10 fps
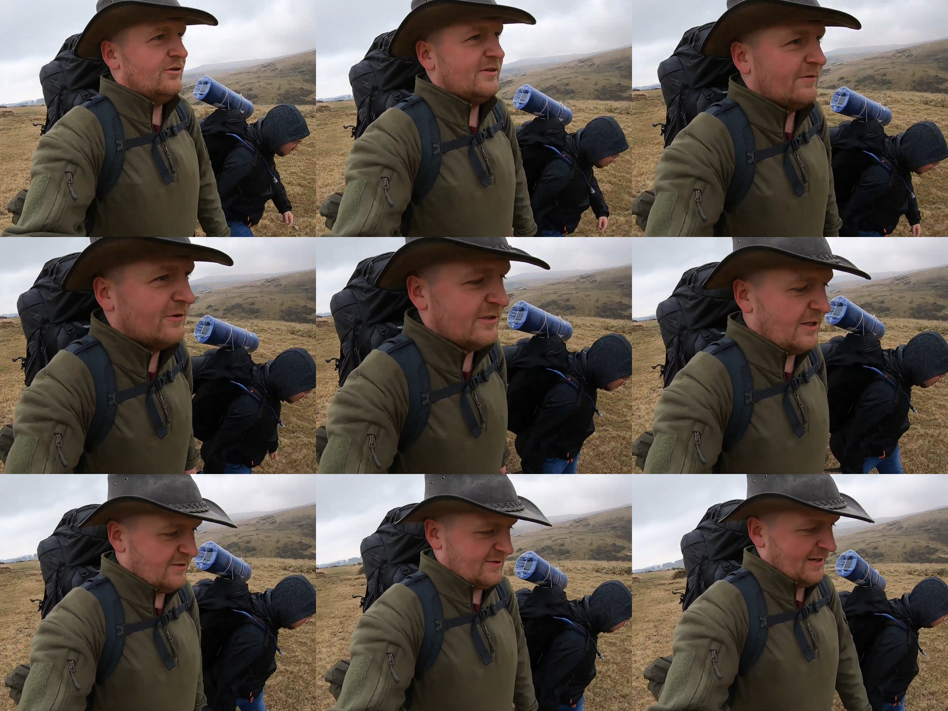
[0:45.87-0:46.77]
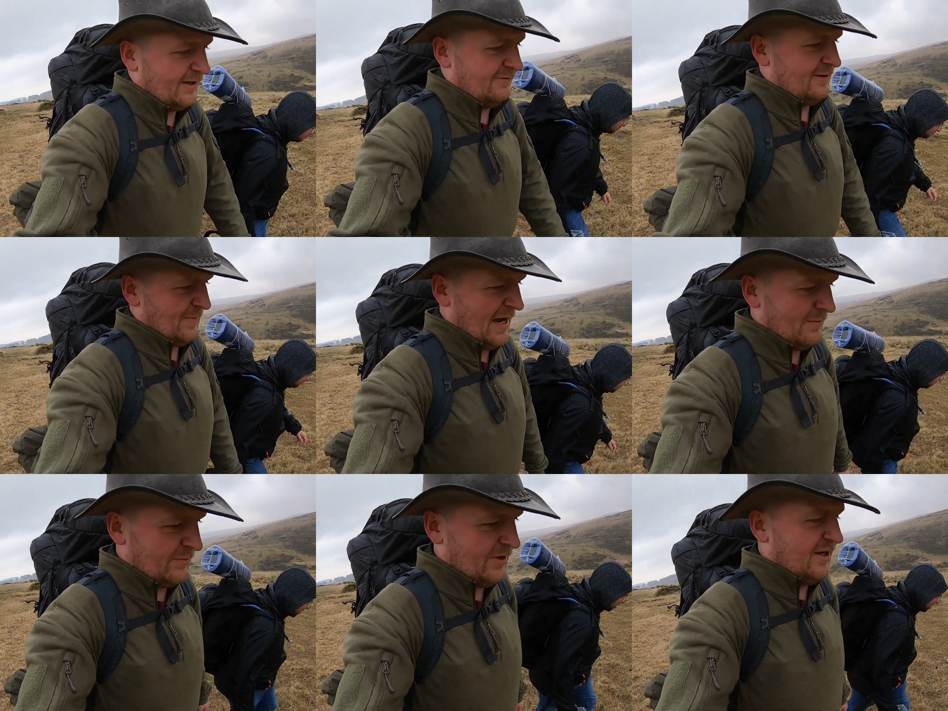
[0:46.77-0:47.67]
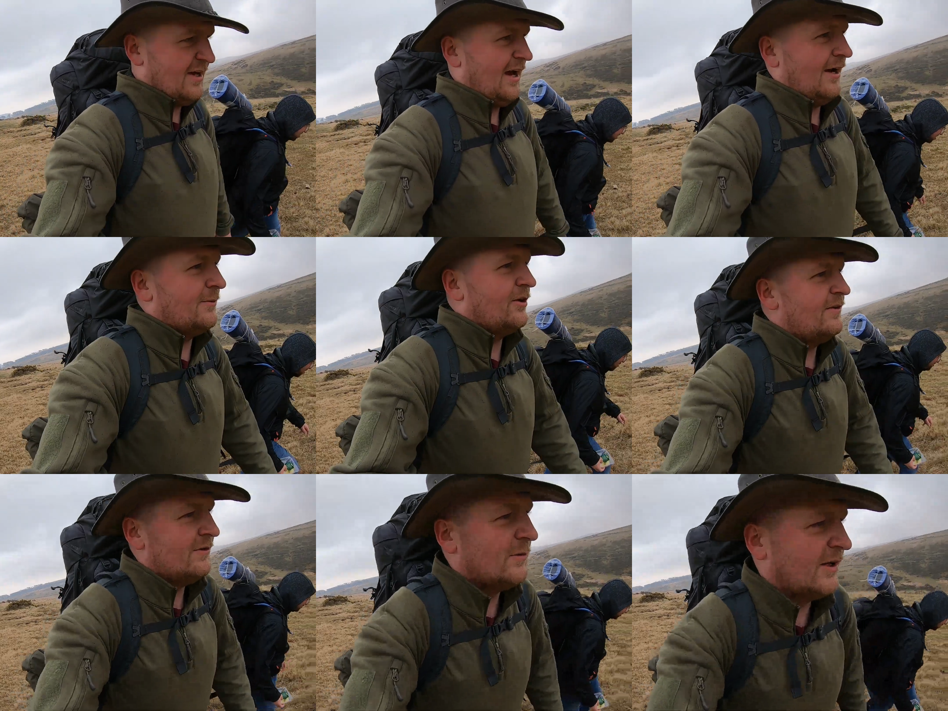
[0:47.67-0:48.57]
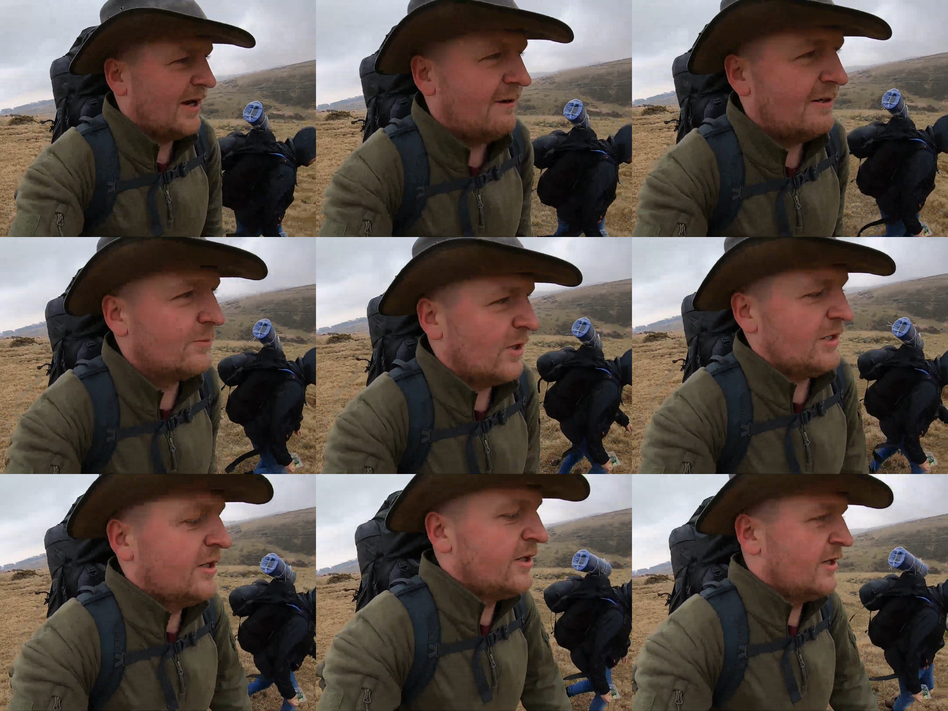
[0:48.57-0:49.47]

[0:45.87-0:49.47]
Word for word: because everyone didn't understand how to read a map and I'm not even the one carrying one.